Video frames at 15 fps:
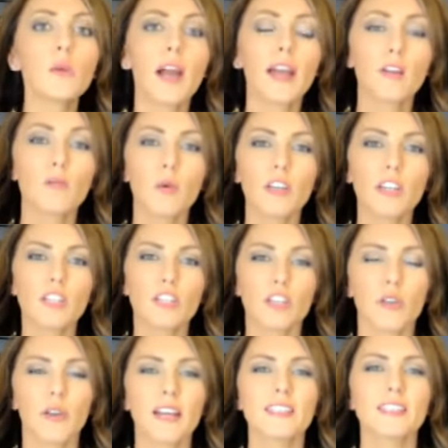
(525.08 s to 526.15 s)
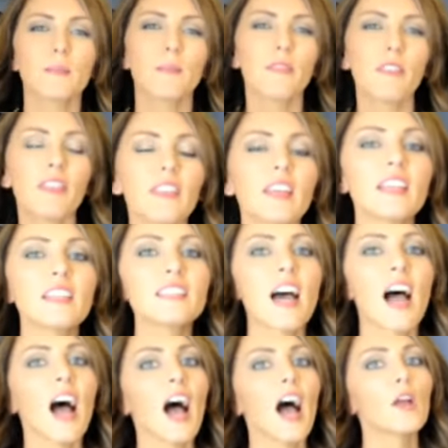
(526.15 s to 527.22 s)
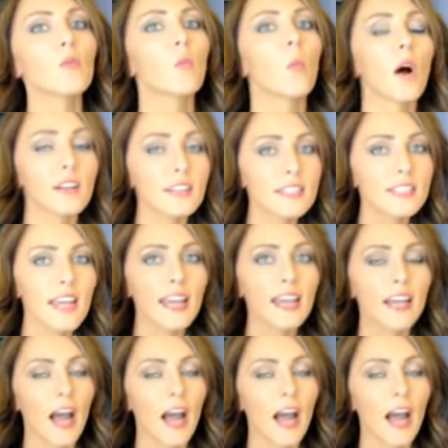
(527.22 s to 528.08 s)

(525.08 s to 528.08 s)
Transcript: kind of wanted to show you guys some of the things that I want to take.